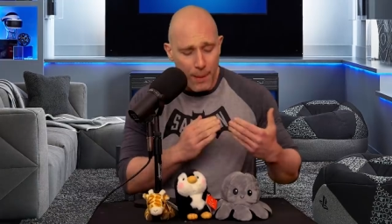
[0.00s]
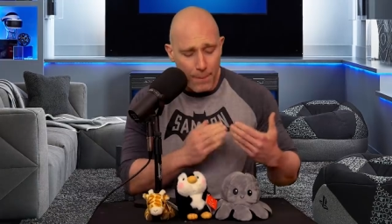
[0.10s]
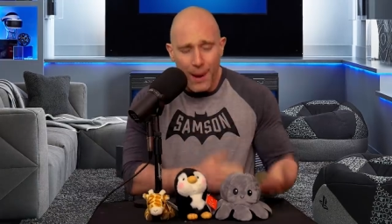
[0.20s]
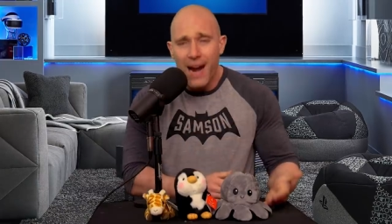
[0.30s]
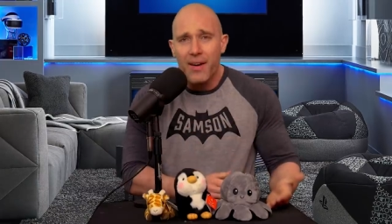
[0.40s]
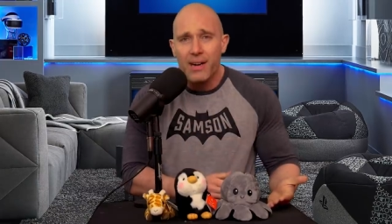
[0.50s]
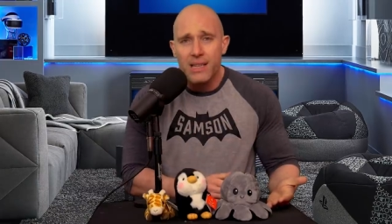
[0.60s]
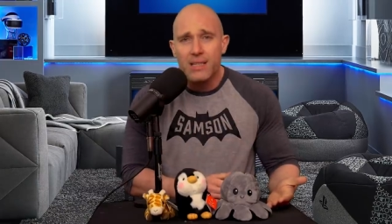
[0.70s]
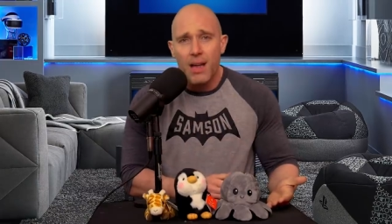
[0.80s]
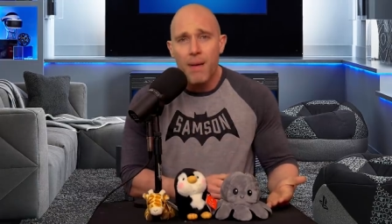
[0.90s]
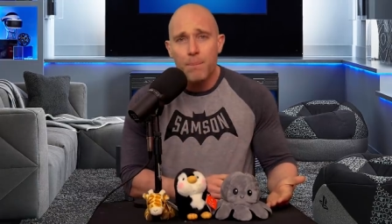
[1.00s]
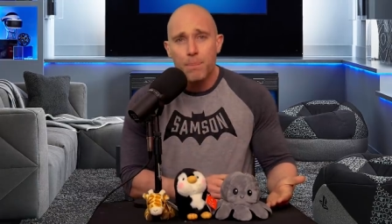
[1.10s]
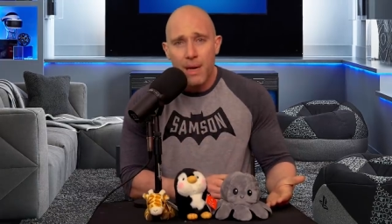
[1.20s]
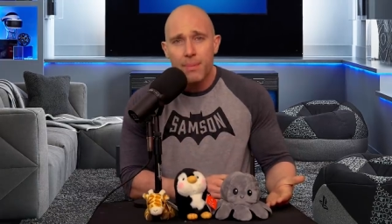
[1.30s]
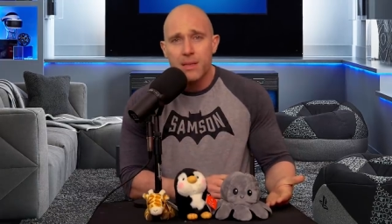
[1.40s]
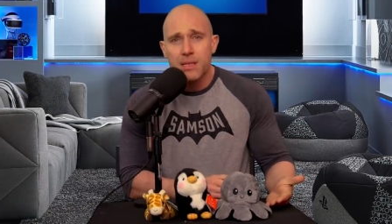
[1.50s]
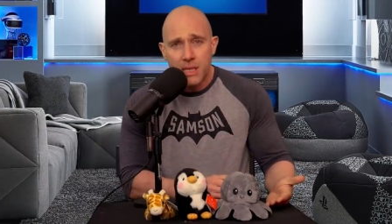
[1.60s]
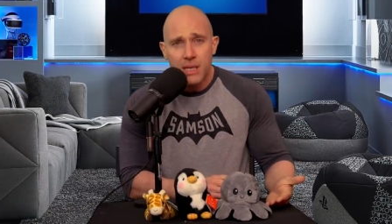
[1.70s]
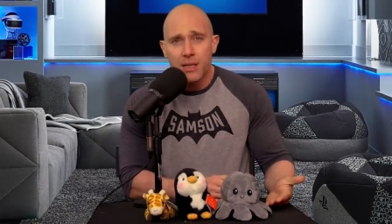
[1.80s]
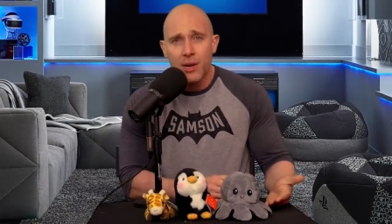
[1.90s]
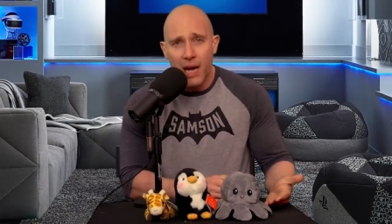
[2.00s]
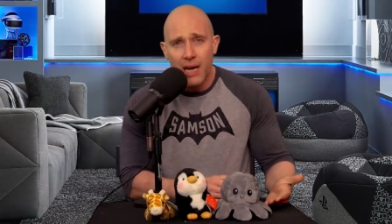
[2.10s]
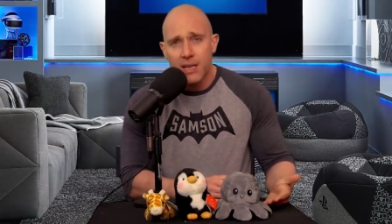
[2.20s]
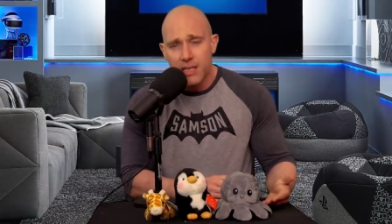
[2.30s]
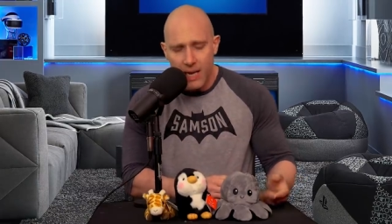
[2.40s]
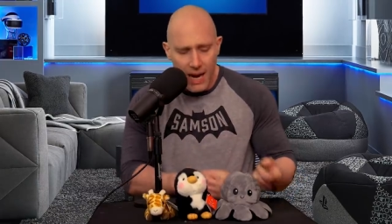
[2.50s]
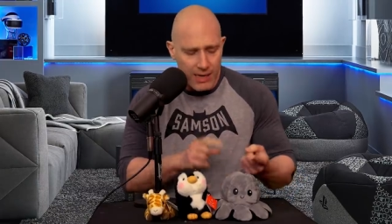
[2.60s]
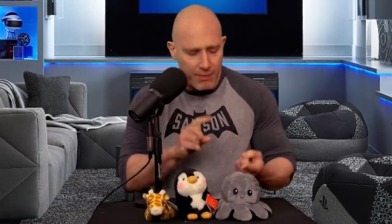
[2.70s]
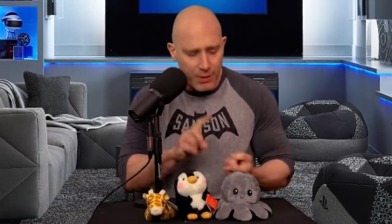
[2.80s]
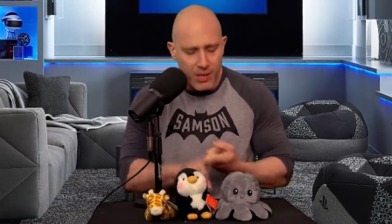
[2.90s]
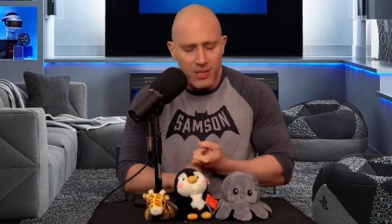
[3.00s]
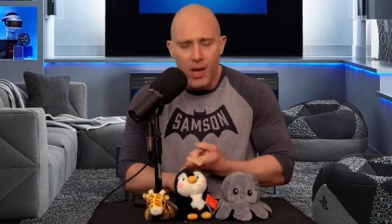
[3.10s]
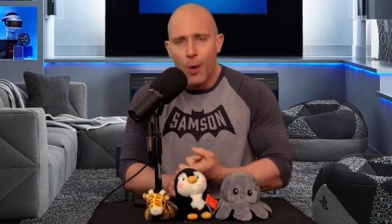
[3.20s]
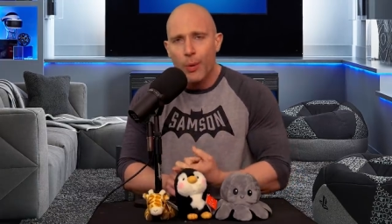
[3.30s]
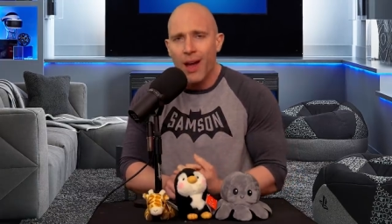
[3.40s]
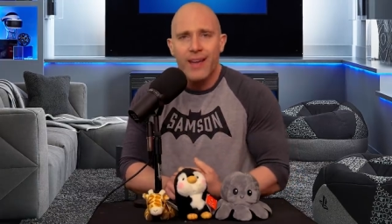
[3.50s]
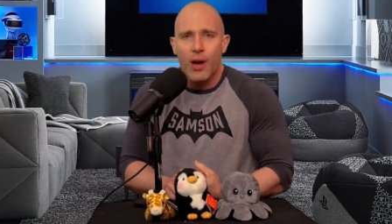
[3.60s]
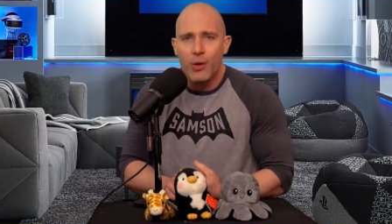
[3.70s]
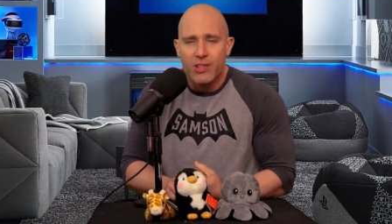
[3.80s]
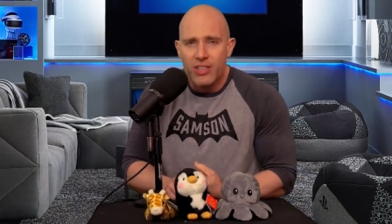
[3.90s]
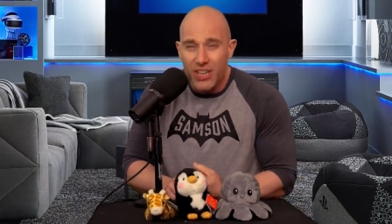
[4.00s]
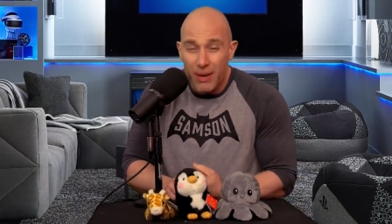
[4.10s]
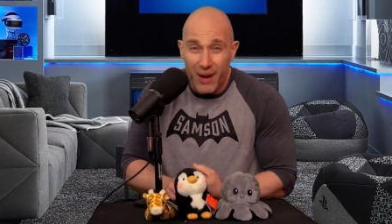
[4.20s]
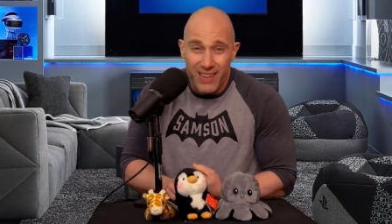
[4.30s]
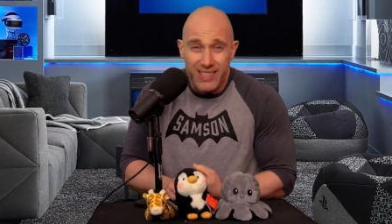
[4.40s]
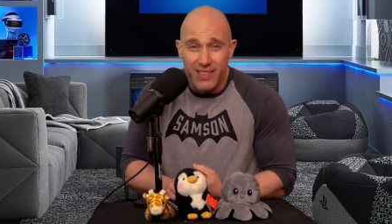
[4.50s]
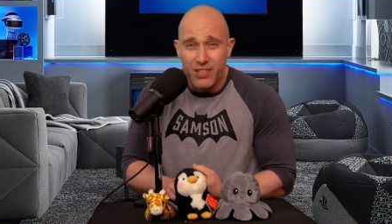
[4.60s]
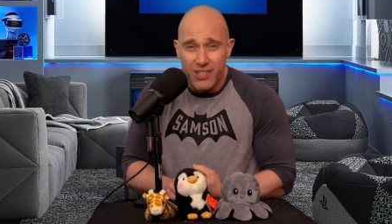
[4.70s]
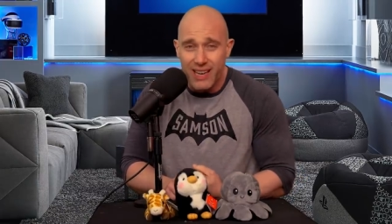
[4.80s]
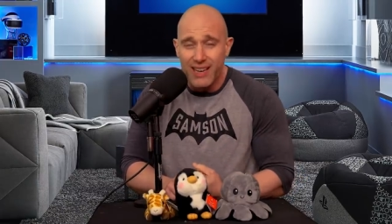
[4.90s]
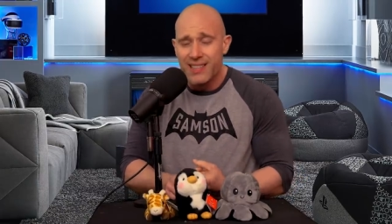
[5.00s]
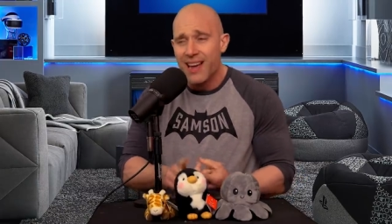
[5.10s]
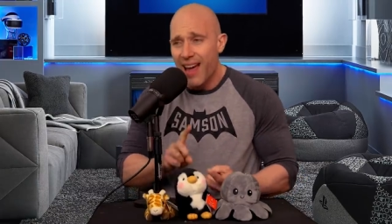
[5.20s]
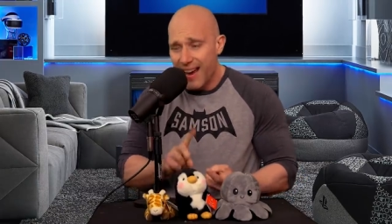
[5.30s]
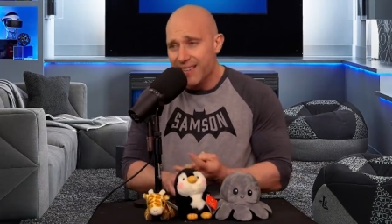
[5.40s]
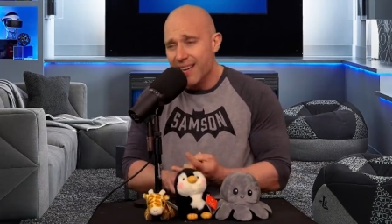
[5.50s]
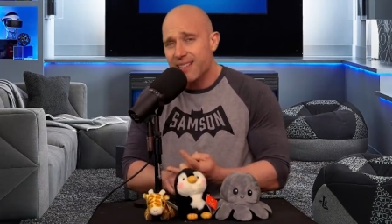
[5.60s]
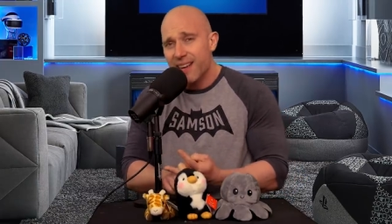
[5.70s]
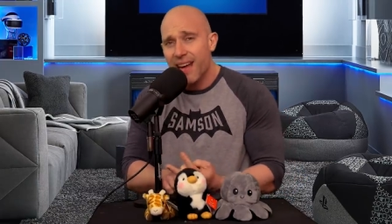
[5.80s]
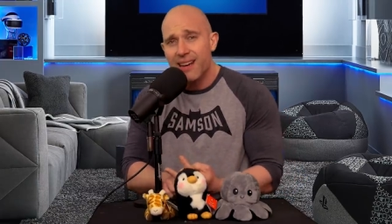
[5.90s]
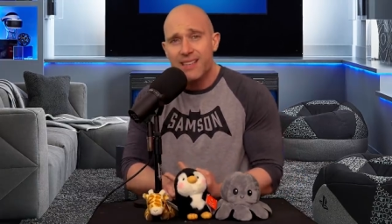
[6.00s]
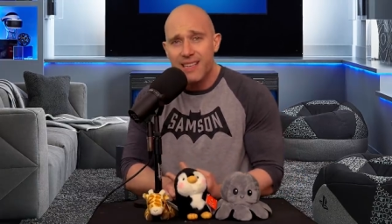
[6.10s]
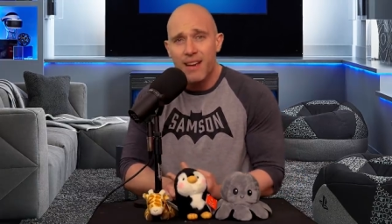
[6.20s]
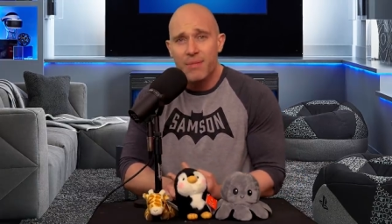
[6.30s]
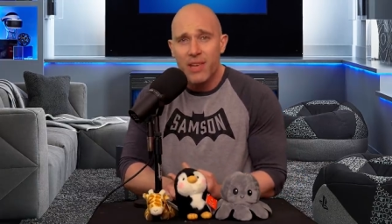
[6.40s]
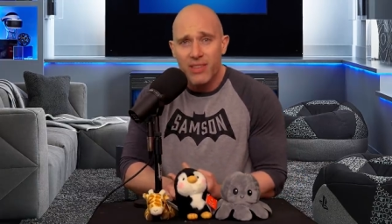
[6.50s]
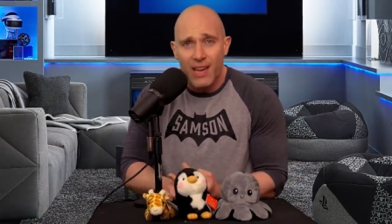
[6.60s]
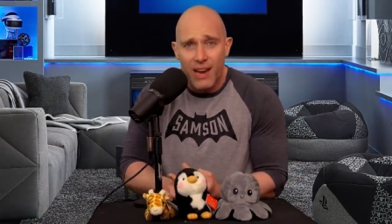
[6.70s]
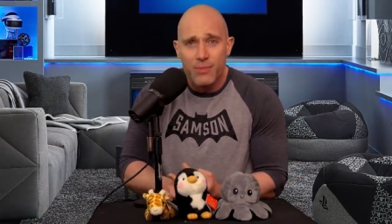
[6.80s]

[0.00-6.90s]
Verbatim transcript: but apparently some people still don't understand it because when I go to the gym, I still see it. And yes, I had a DM the other day